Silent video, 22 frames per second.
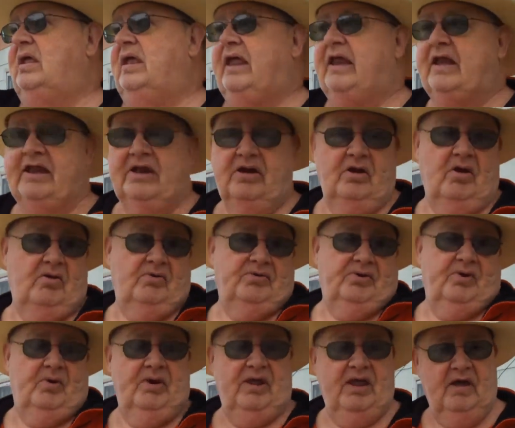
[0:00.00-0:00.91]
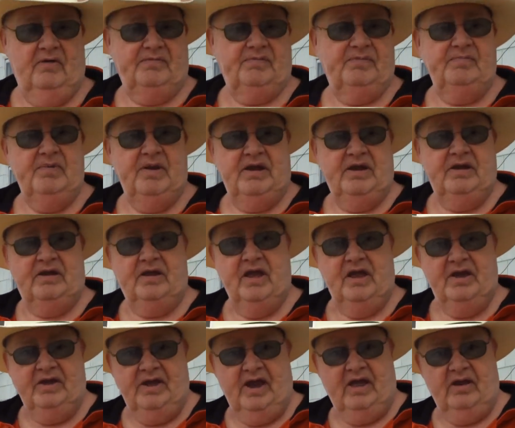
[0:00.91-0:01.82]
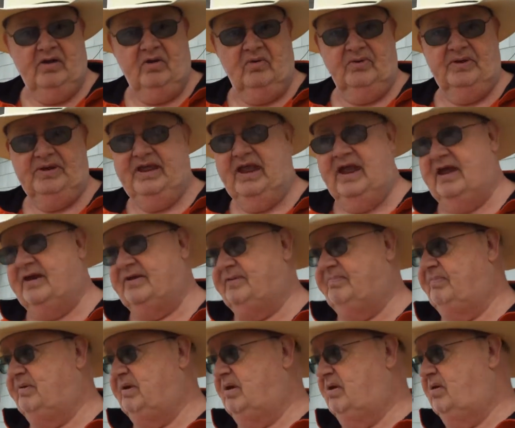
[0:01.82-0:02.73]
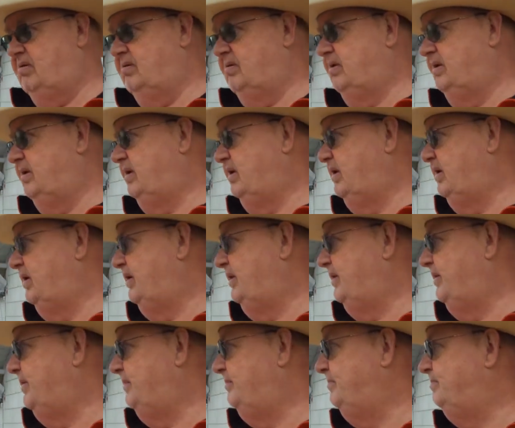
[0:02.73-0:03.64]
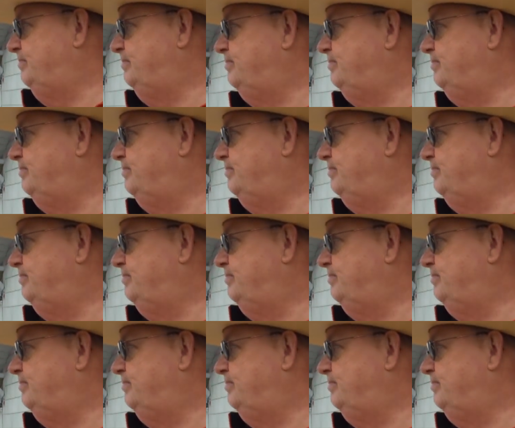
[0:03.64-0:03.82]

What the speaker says: and it also helps me cut down on the gas bill. Of